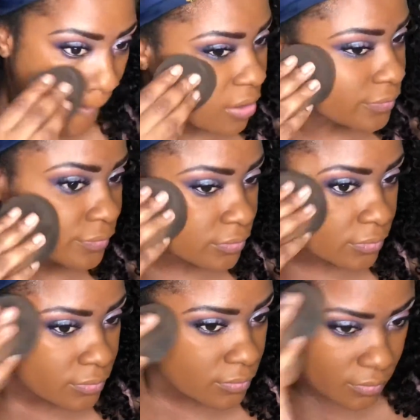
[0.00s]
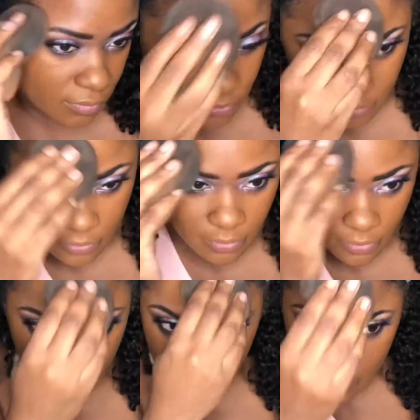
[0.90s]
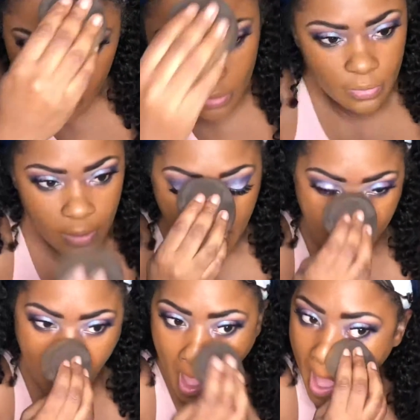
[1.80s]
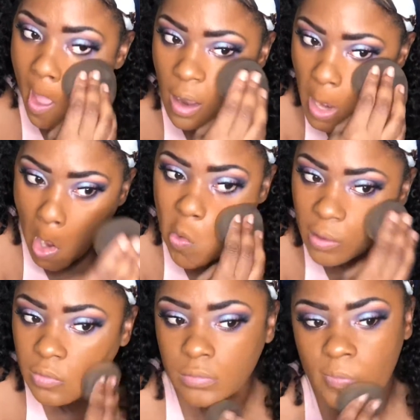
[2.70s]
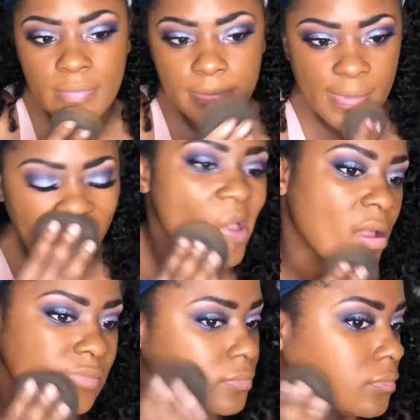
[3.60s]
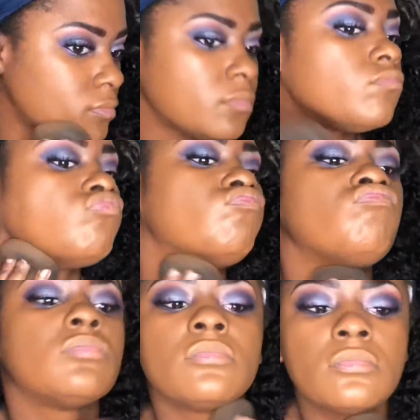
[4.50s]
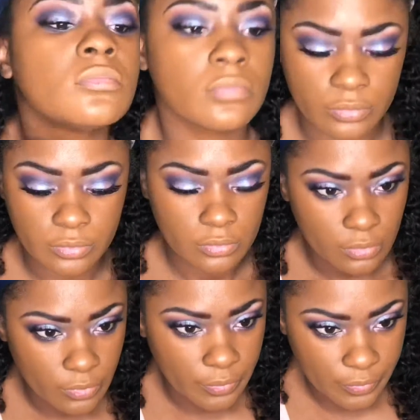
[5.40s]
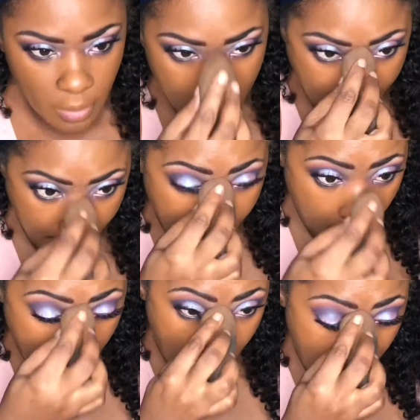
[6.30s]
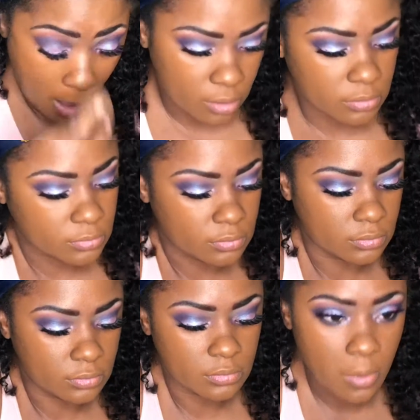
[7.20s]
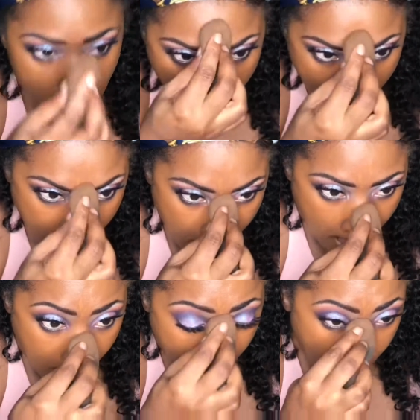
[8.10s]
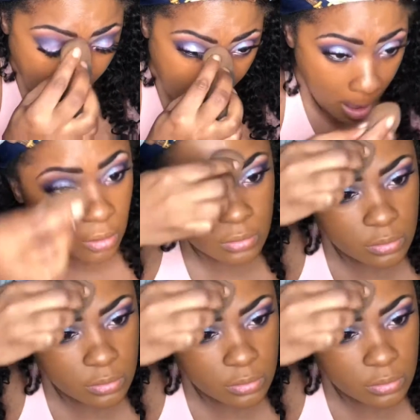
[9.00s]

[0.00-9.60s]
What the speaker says: Blending it in really good, making sure we get all of our corners, like in our eyes, all that good stuff, down our neck, on our